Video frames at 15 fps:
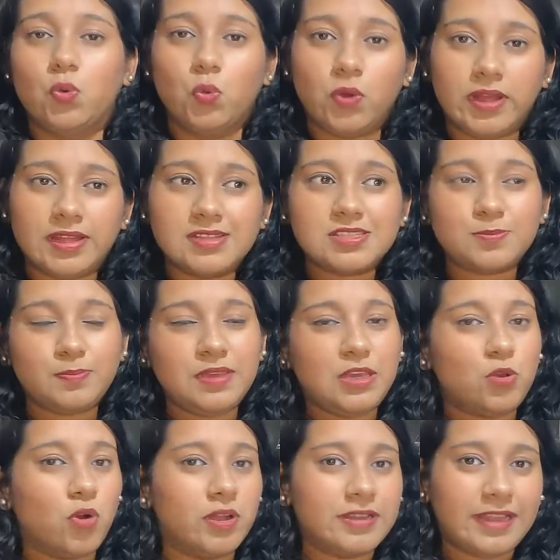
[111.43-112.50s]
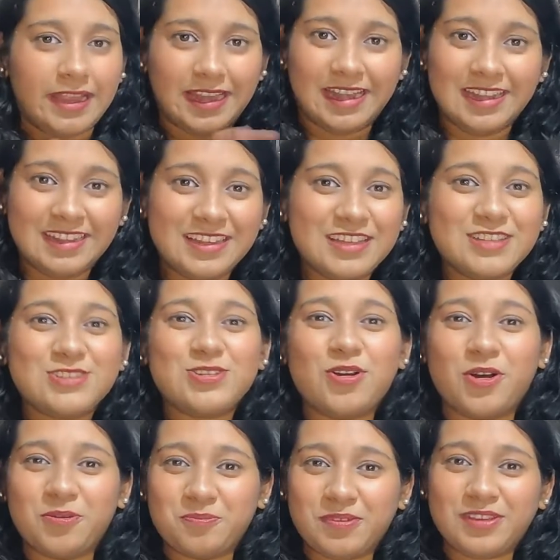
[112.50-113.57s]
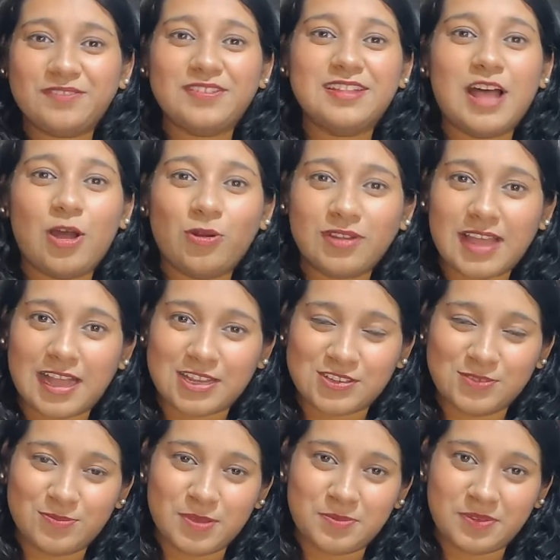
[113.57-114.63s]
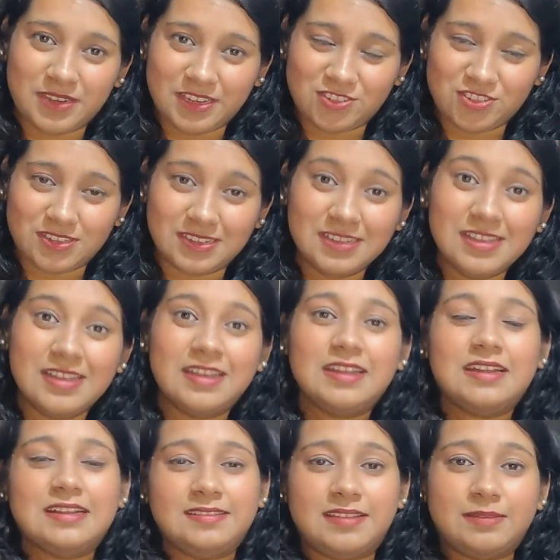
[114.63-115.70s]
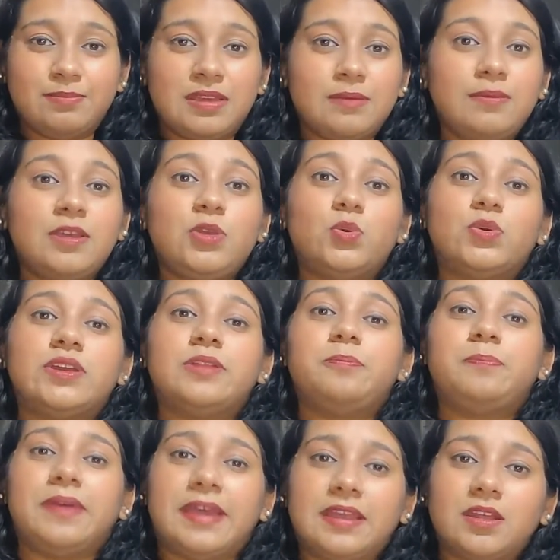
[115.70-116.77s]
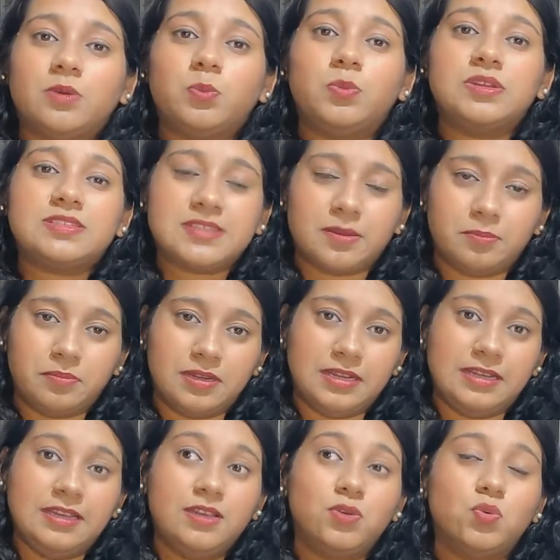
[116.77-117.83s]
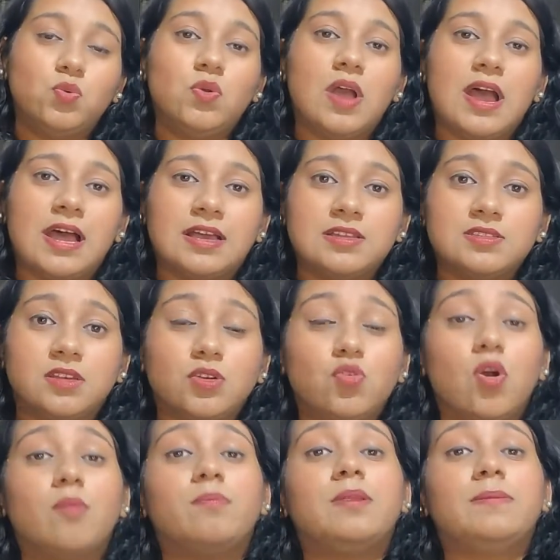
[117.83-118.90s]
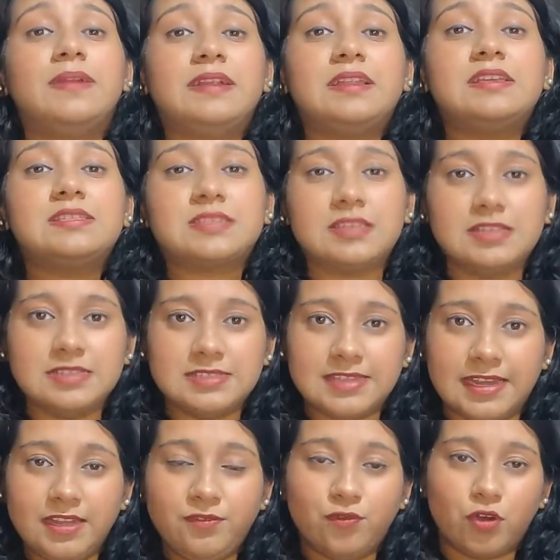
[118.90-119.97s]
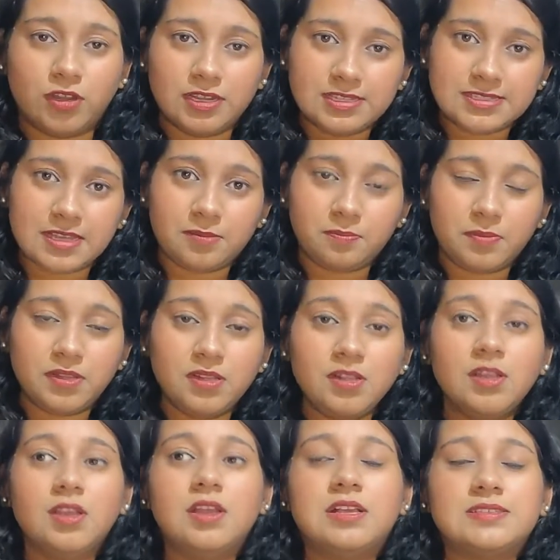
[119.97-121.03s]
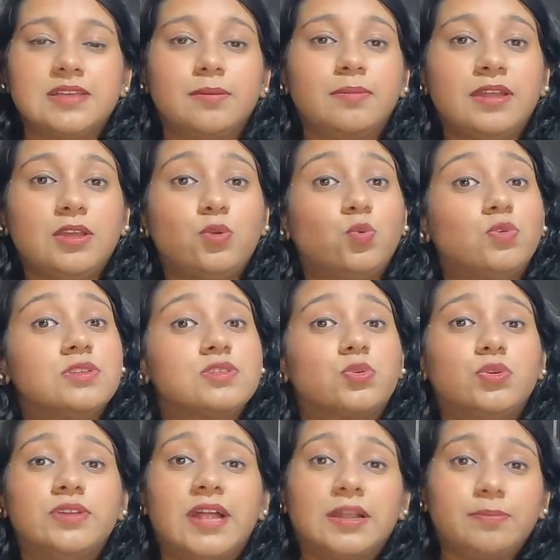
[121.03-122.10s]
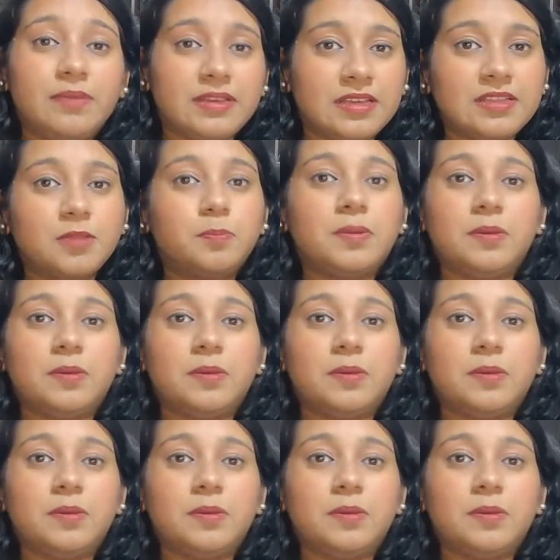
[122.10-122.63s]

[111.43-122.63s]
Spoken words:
who can speak on any topic without actual preparation, then maybe you can pair up with somebody who has a complementary skill set. For example, somebody who is good at making the